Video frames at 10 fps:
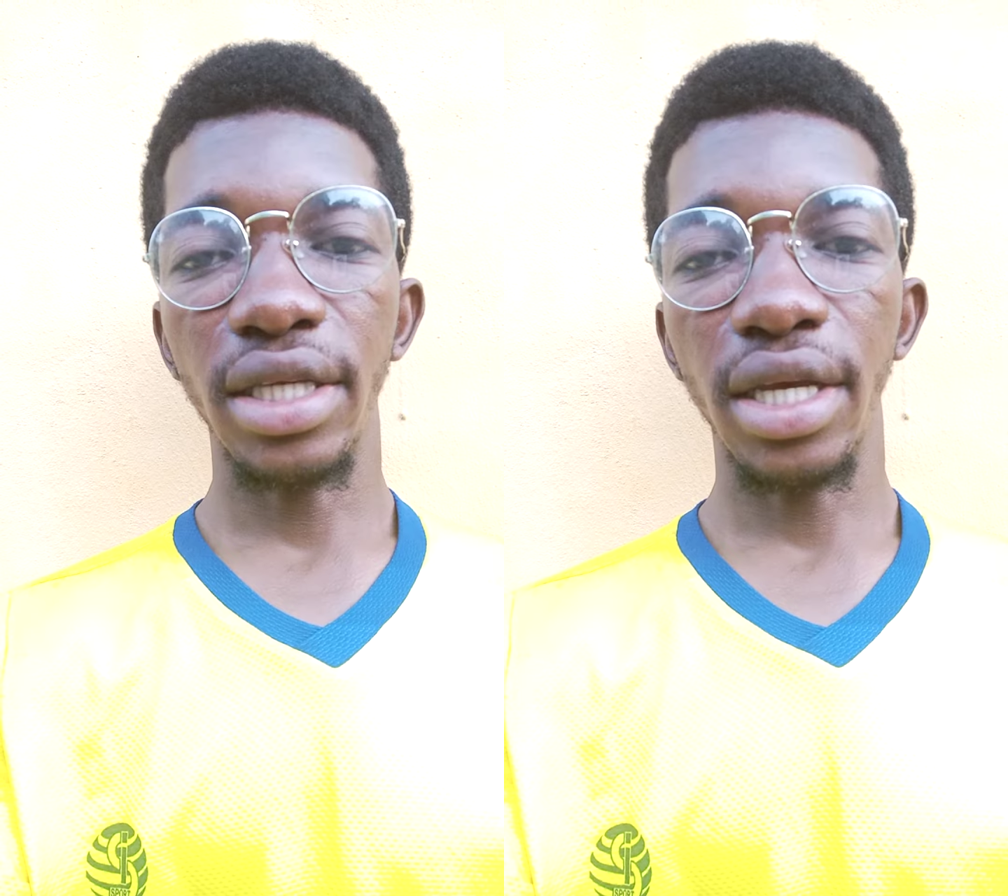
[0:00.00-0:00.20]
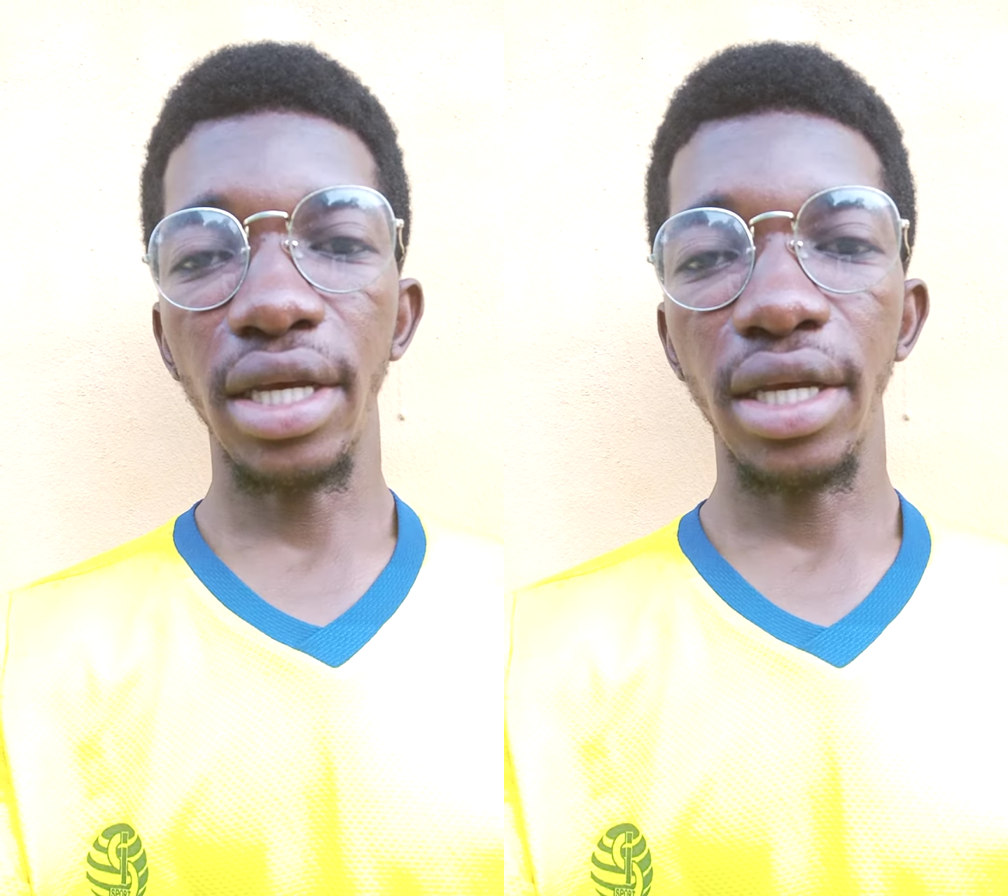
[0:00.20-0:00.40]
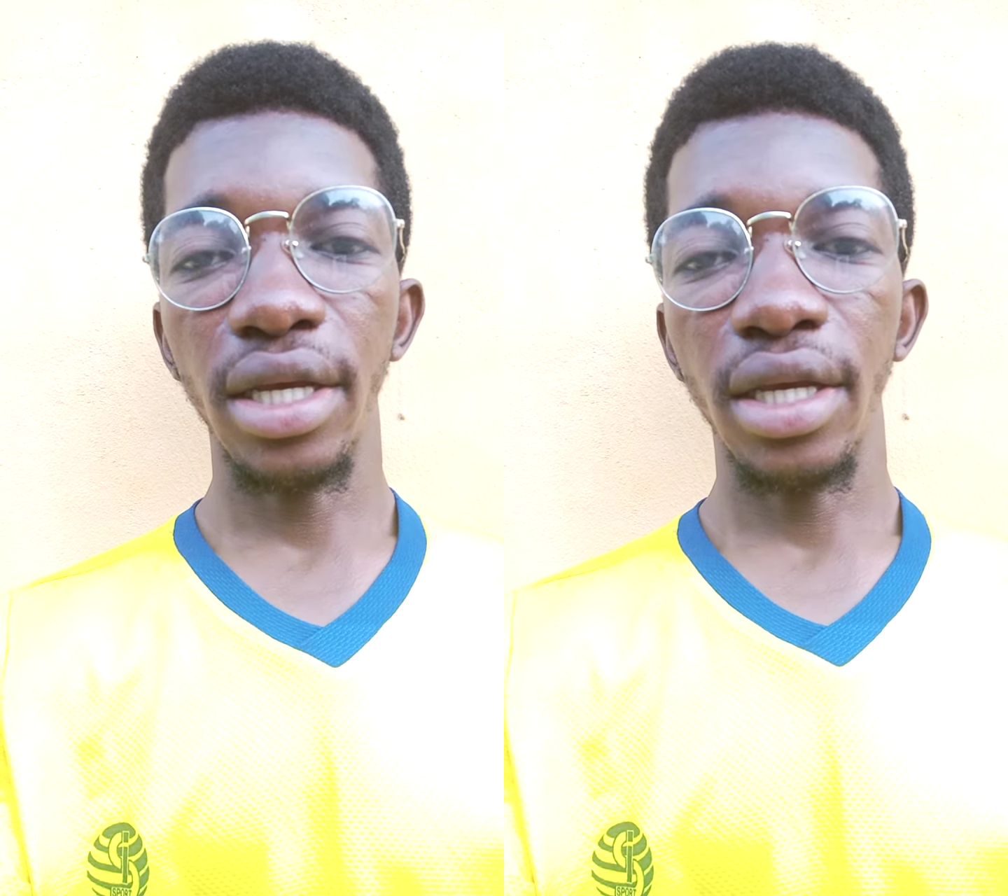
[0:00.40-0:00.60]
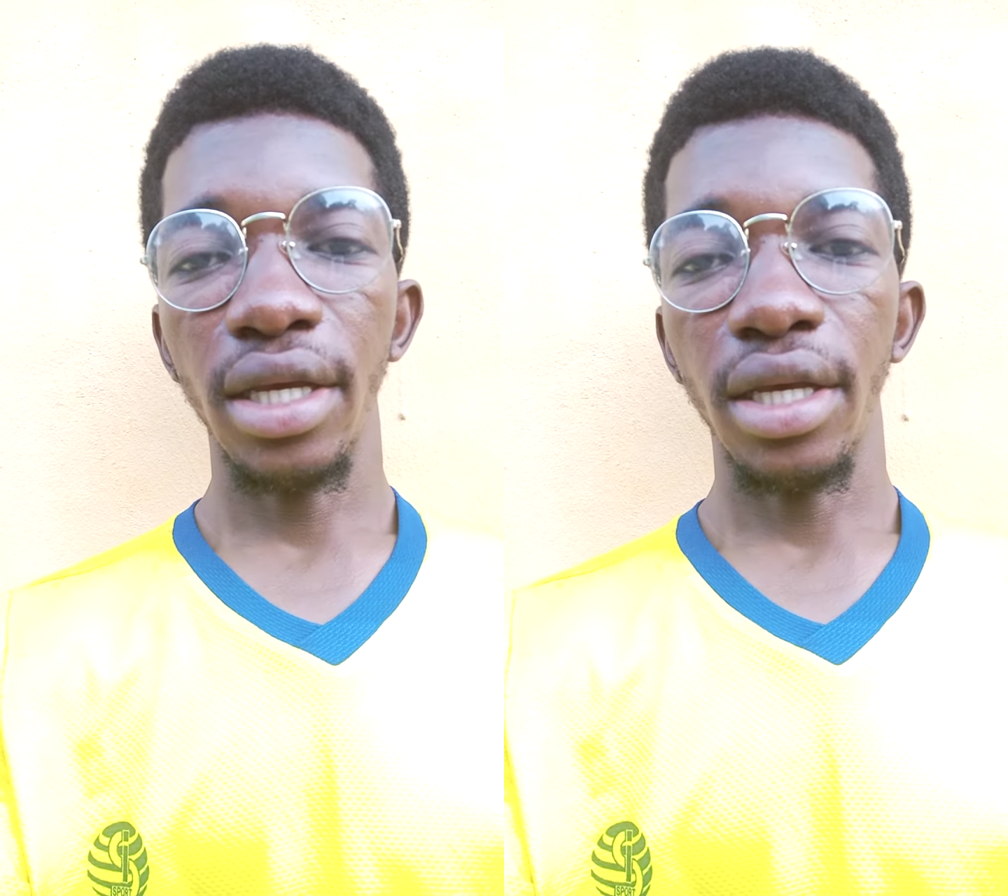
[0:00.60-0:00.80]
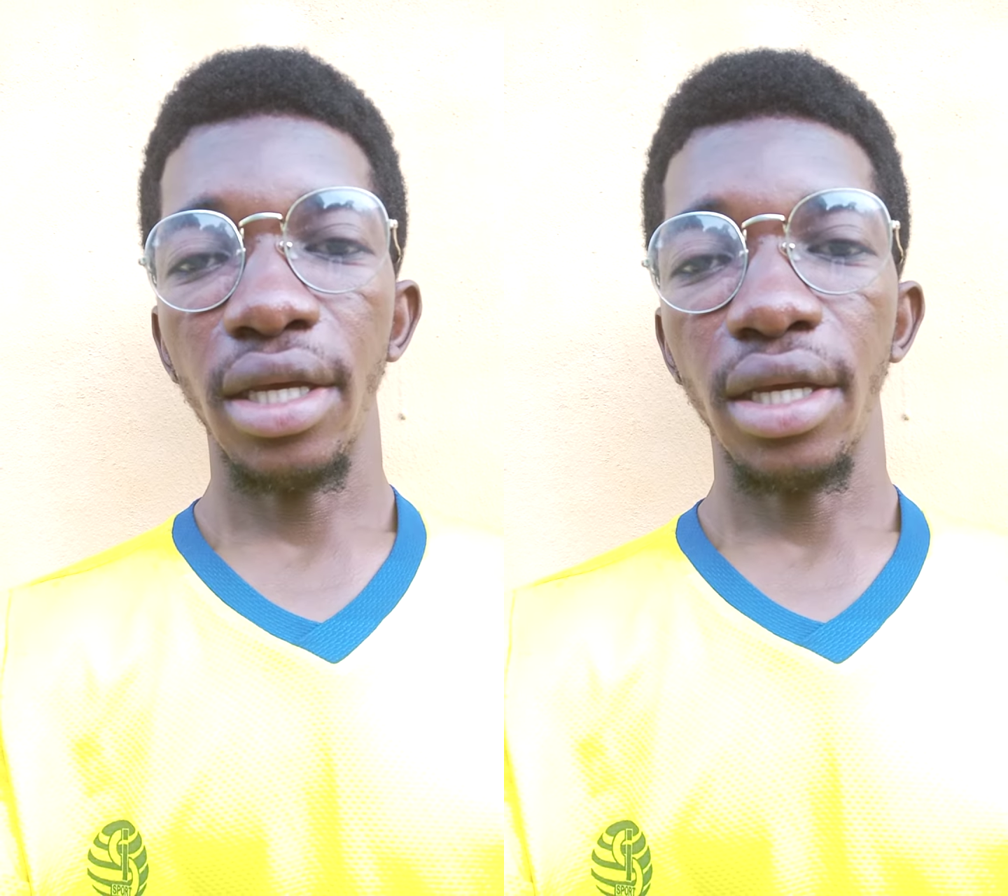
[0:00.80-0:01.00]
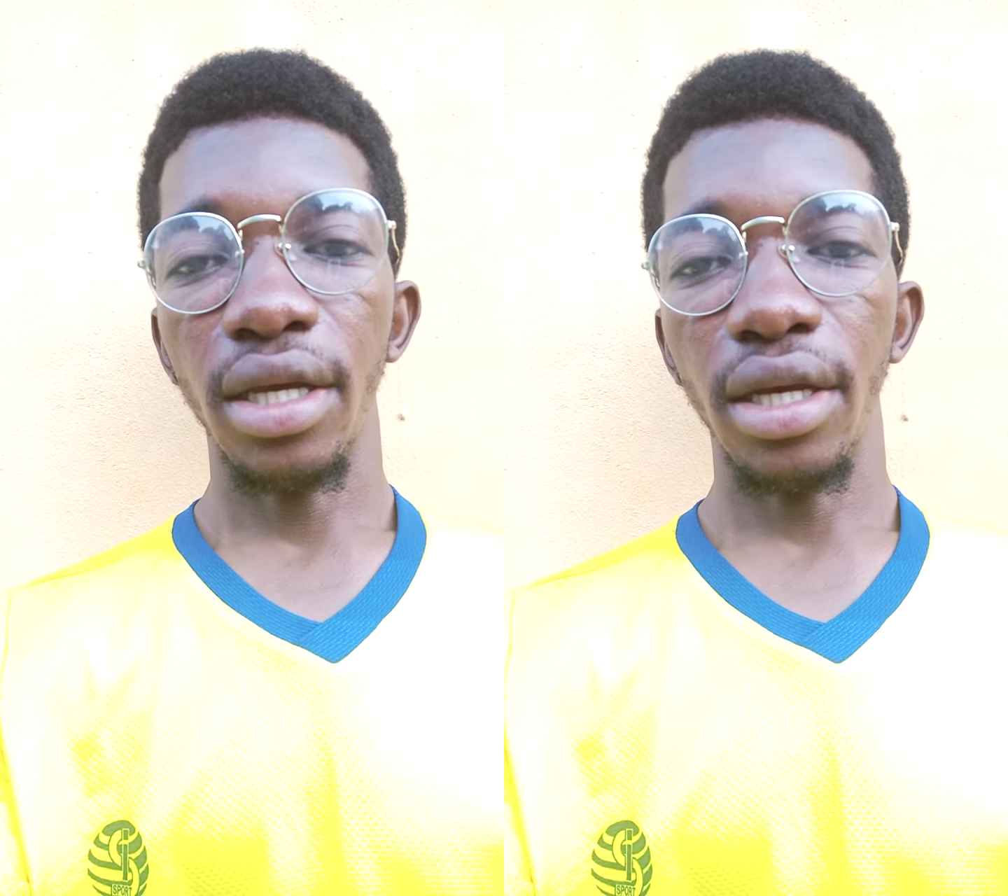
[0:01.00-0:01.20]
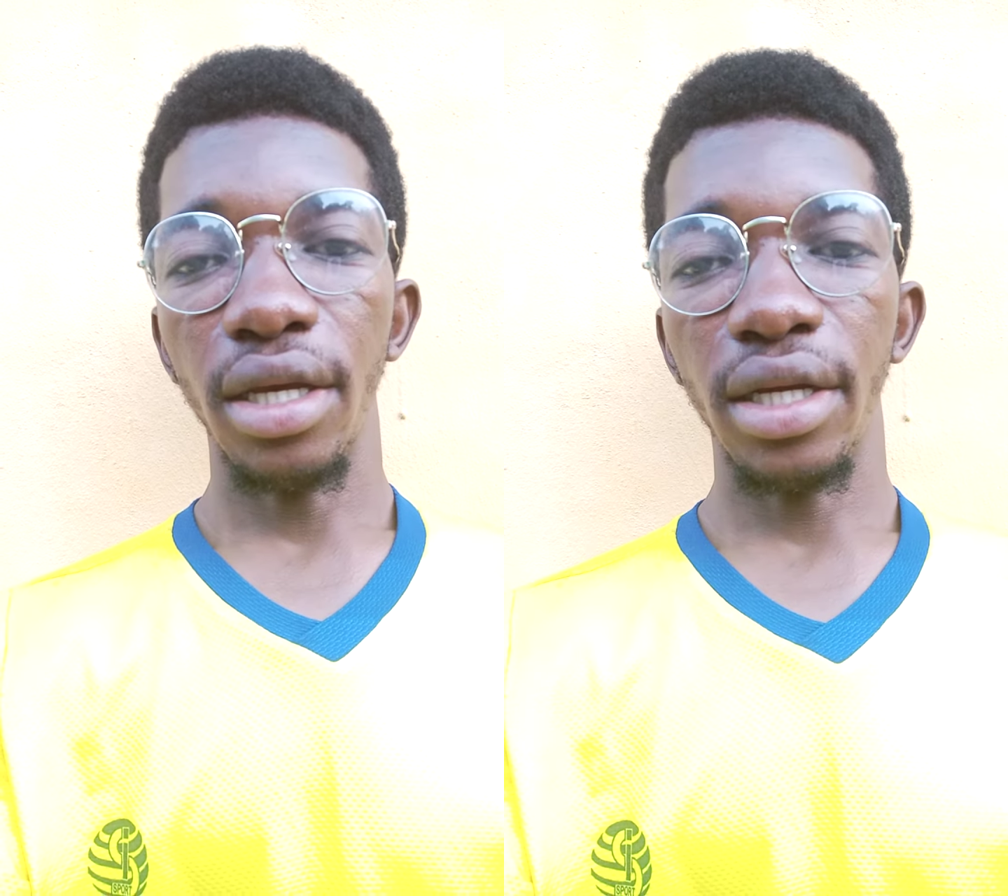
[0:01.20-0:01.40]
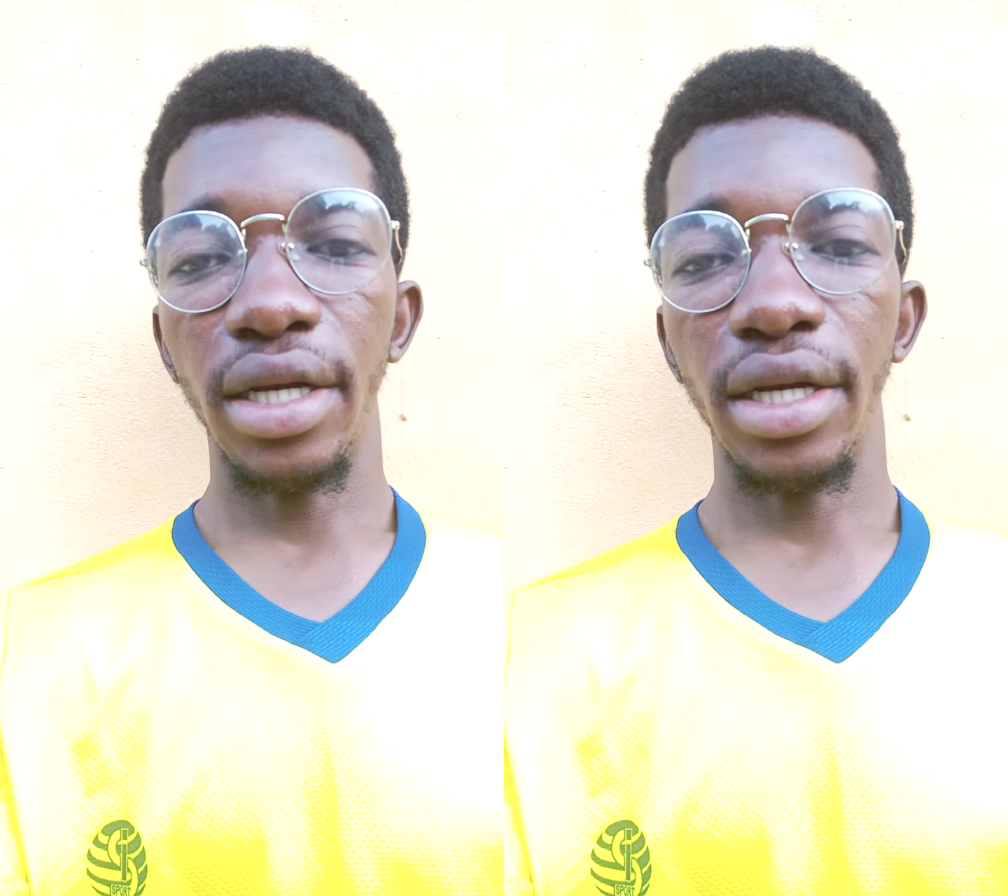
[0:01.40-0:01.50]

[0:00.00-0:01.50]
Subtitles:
a